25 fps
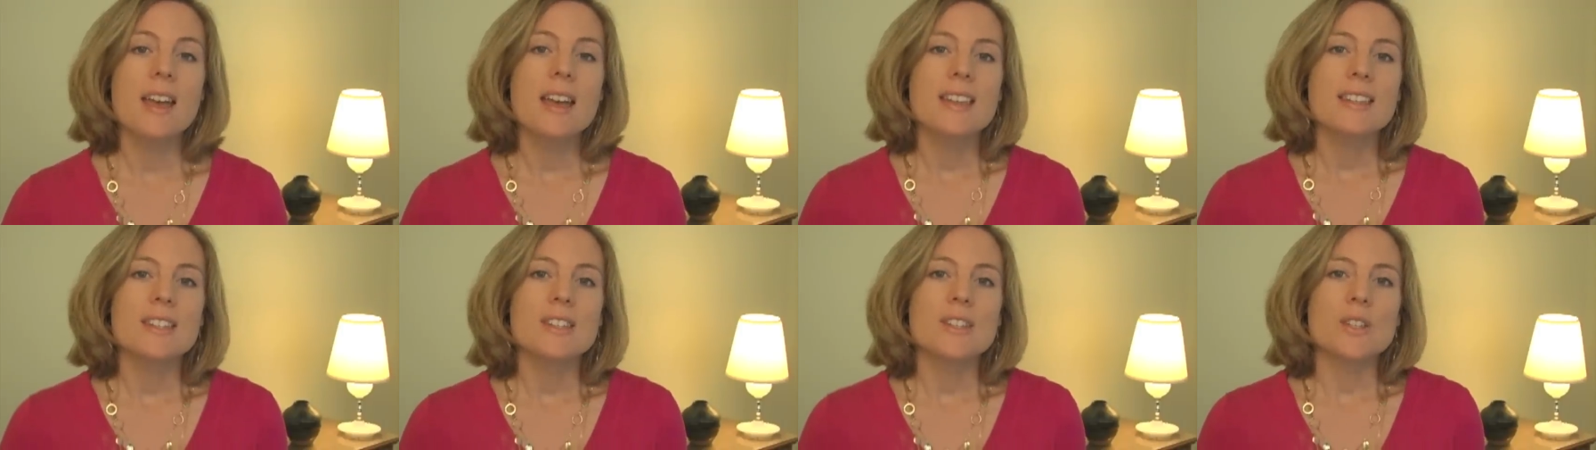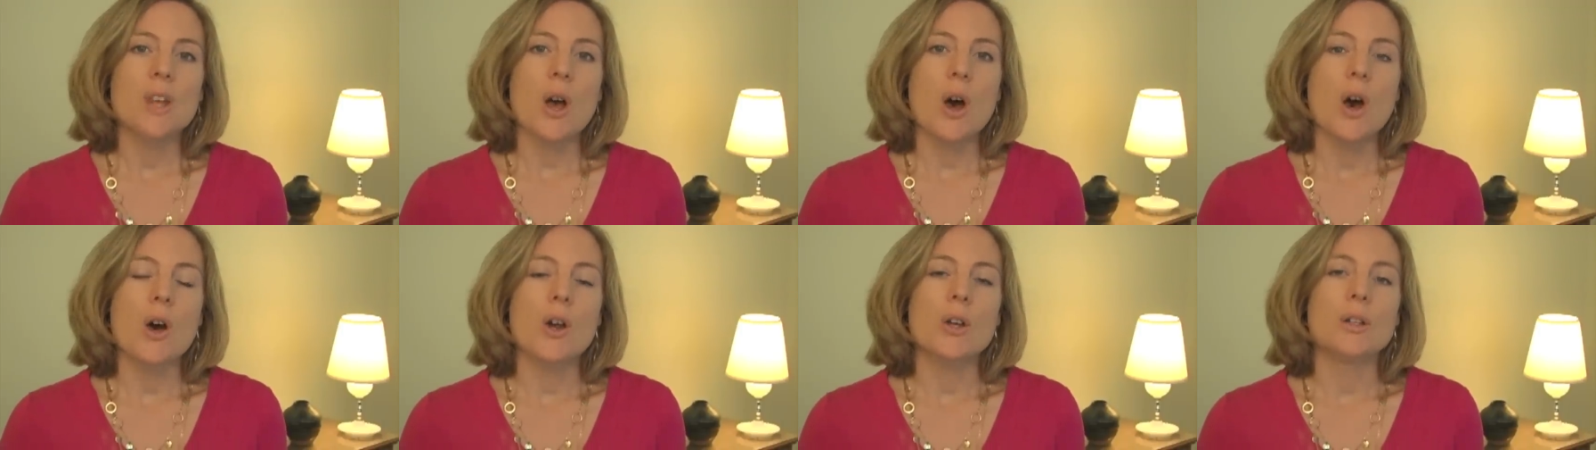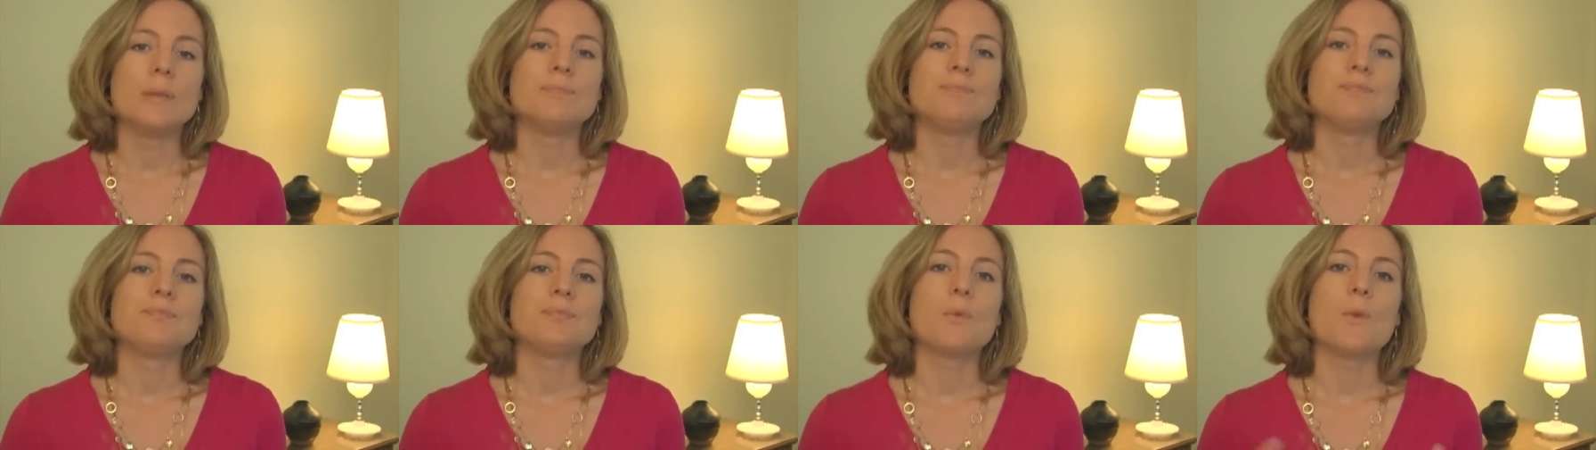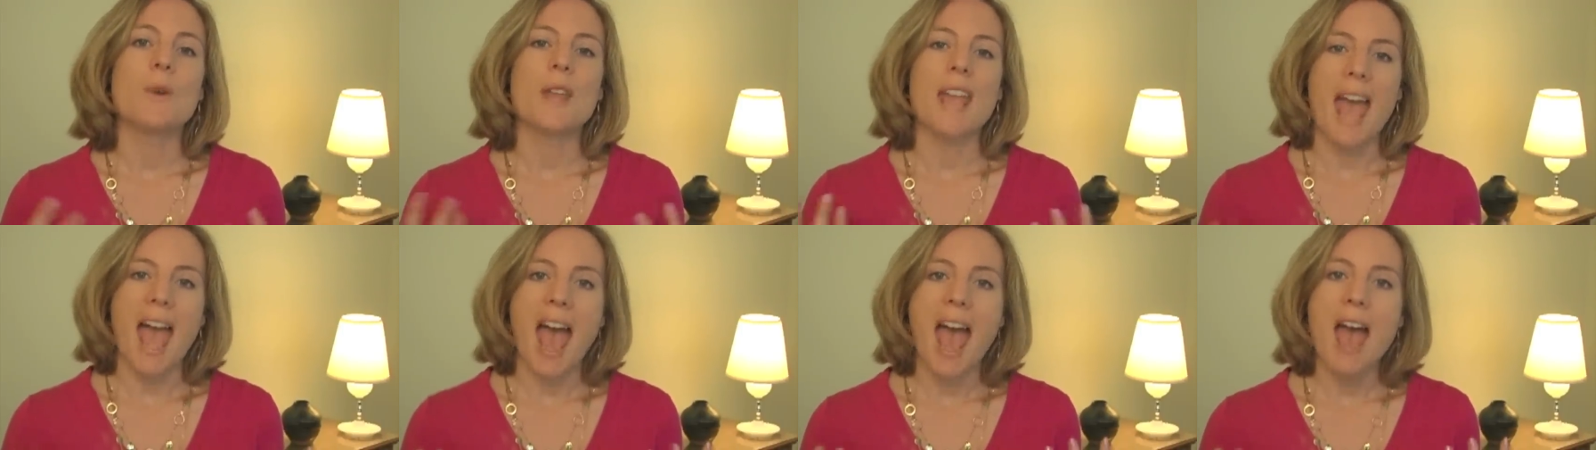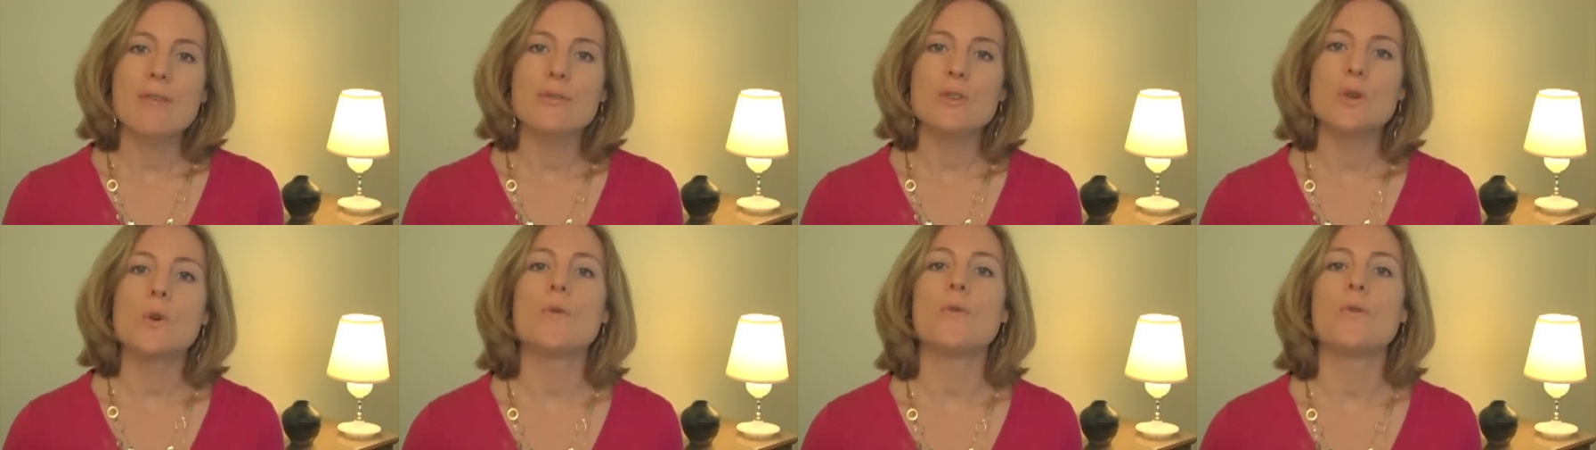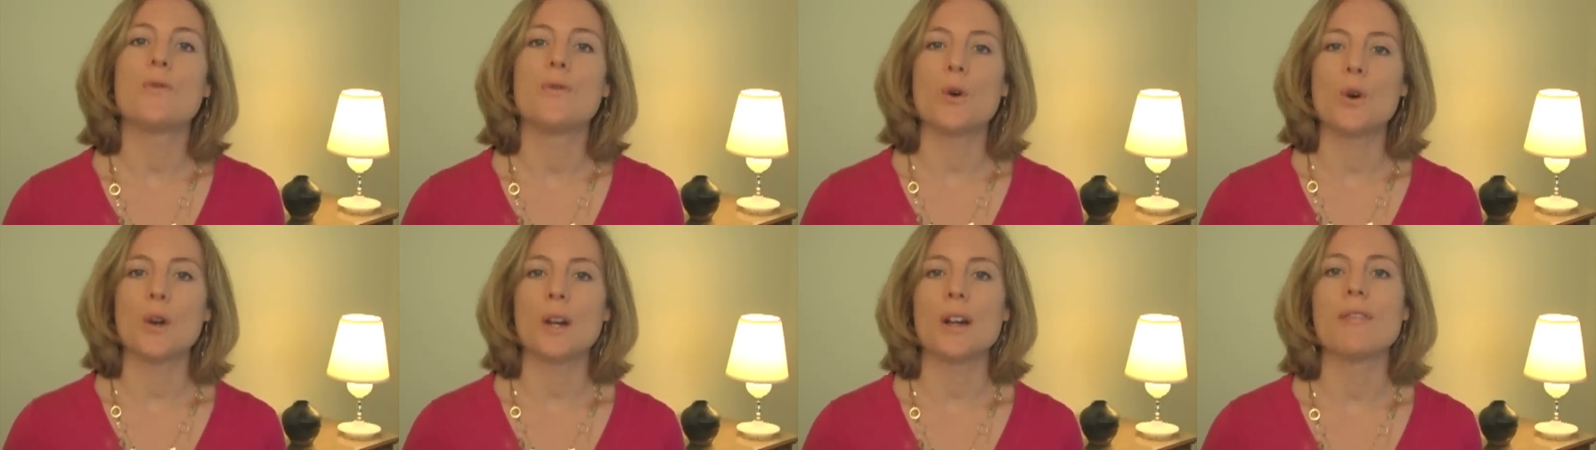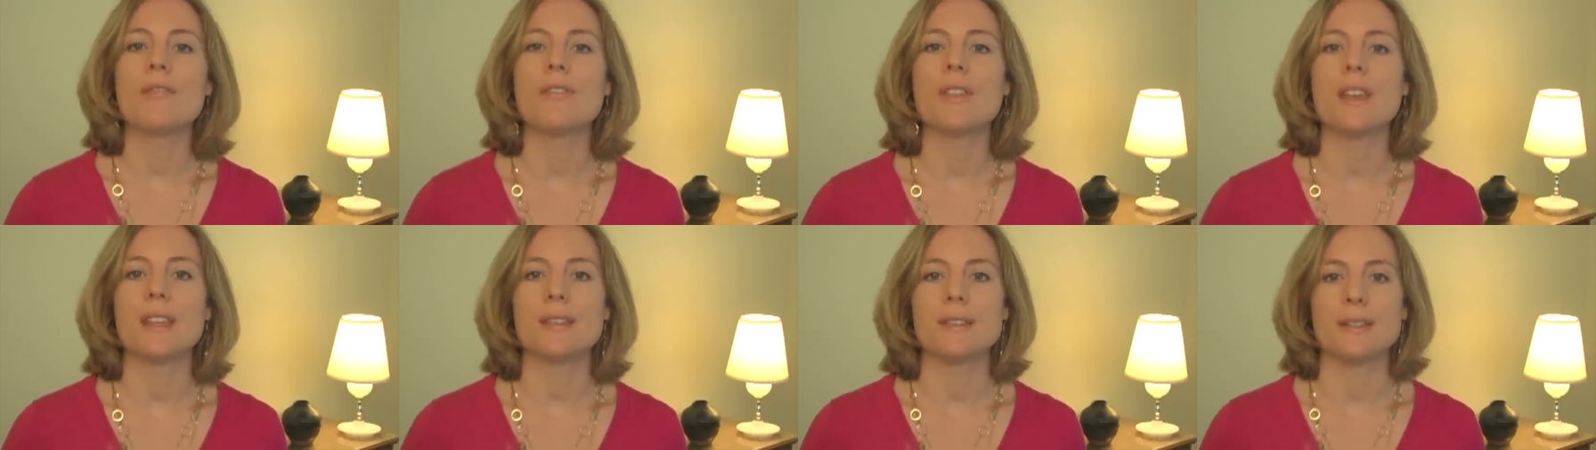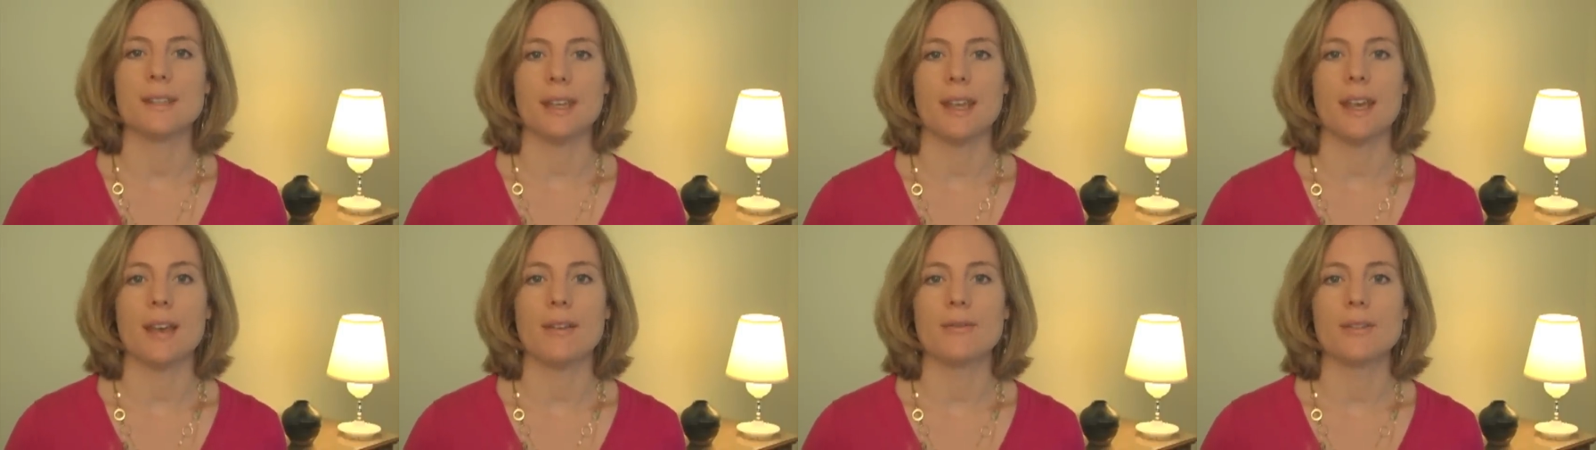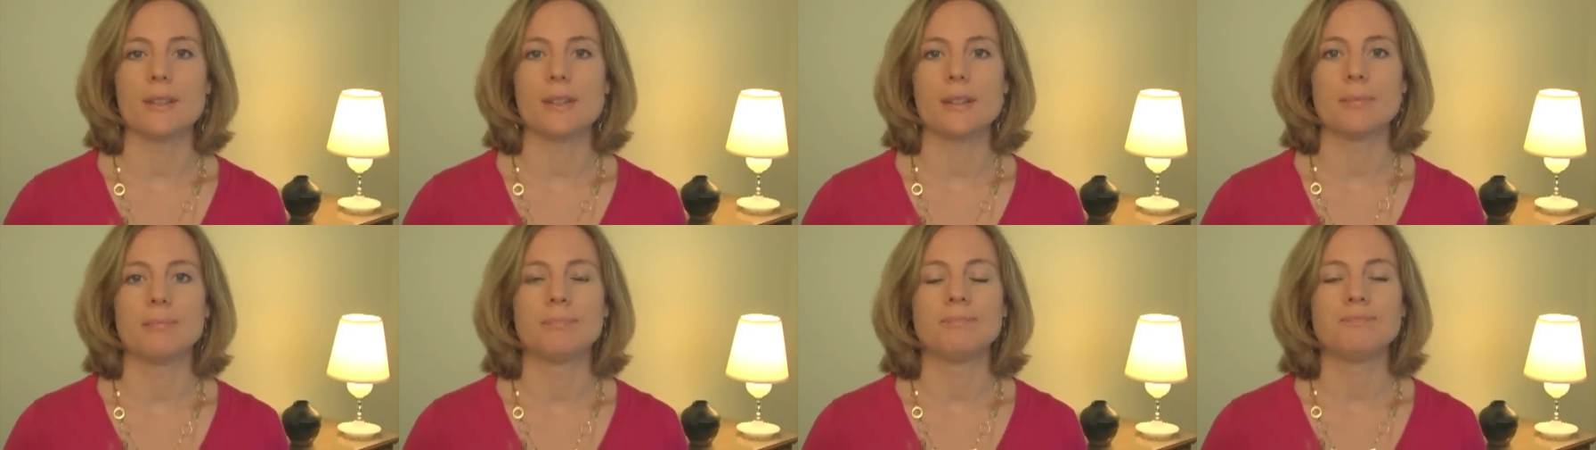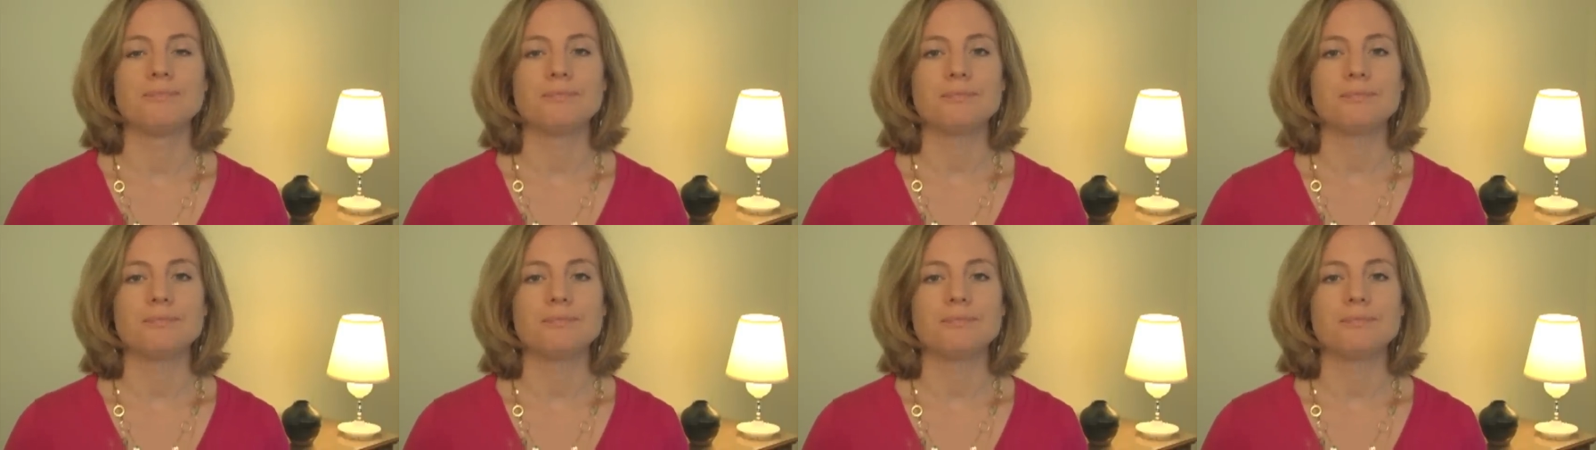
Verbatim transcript: So we have all four of these gifts.